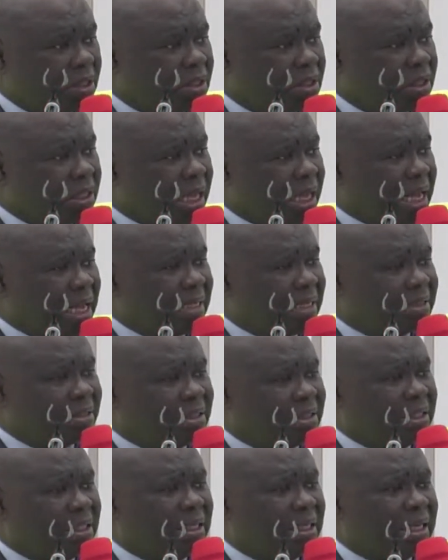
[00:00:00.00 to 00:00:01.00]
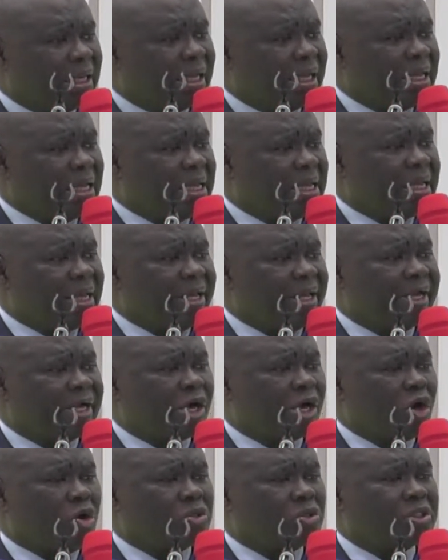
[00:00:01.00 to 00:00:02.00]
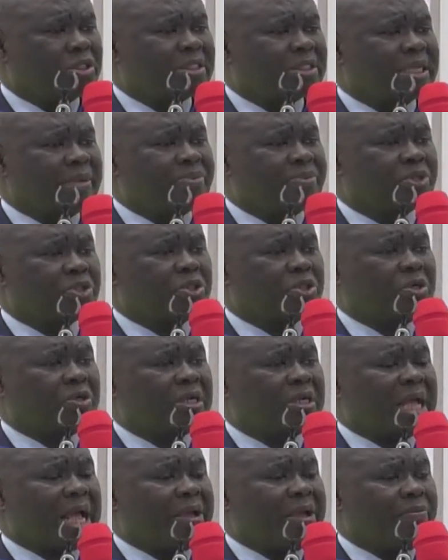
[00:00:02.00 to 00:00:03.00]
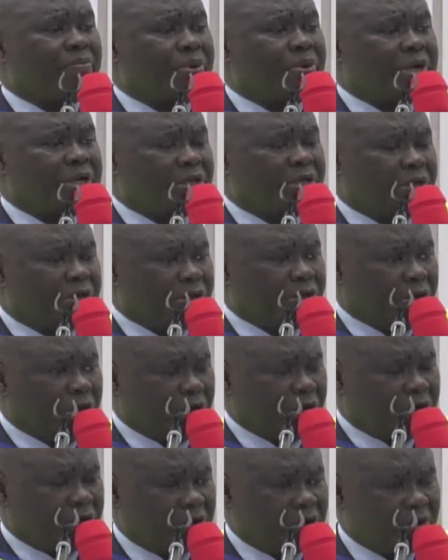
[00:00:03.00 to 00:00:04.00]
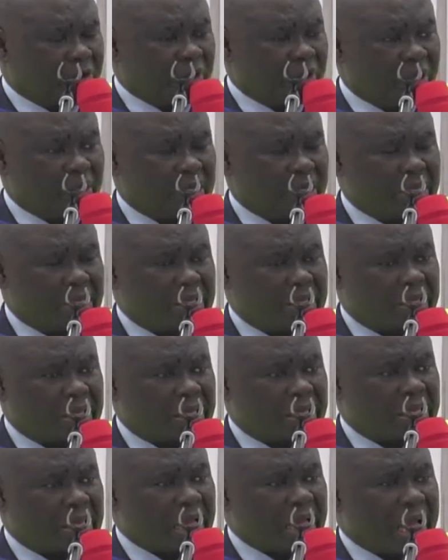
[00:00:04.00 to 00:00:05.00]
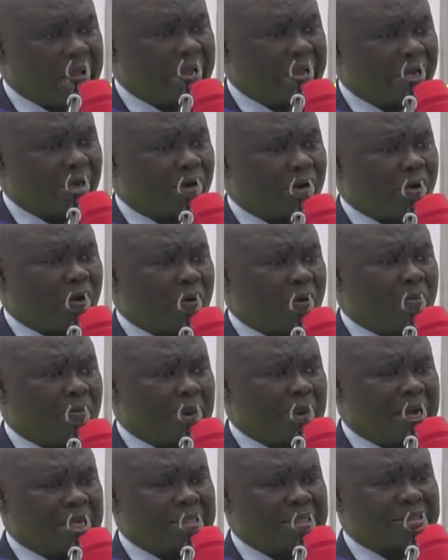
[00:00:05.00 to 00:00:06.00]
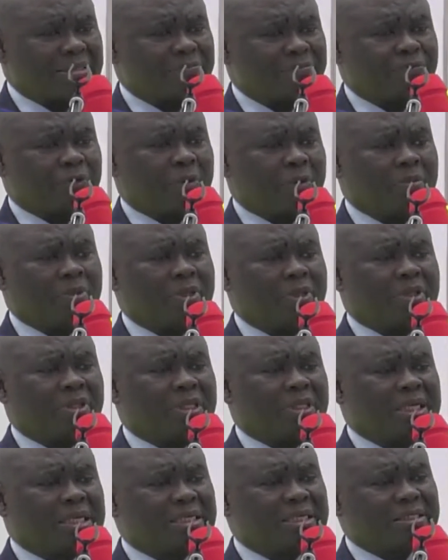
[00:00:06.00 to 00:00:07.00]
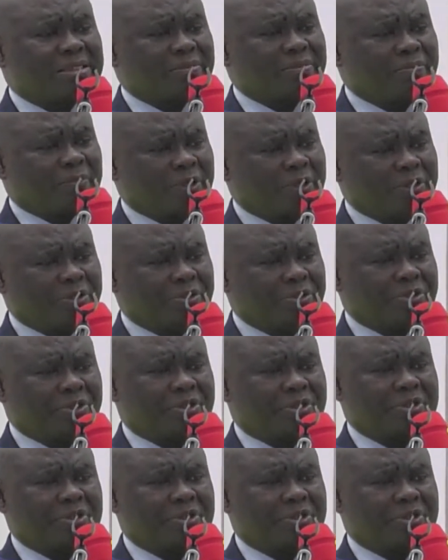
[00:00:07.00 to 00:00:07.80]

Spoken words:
That delay in conception, I break the yoke. I command from this month,